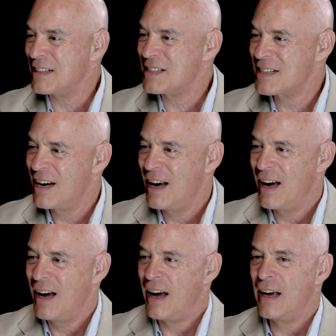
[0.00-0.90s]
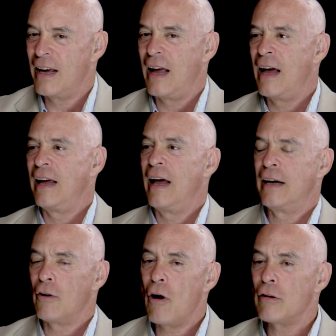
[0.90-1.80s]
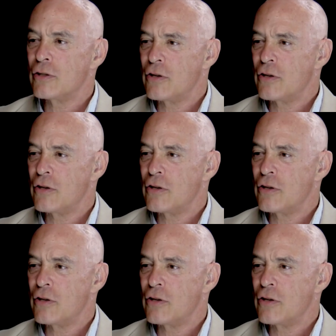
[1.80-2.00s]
And the sun. Yes. At all.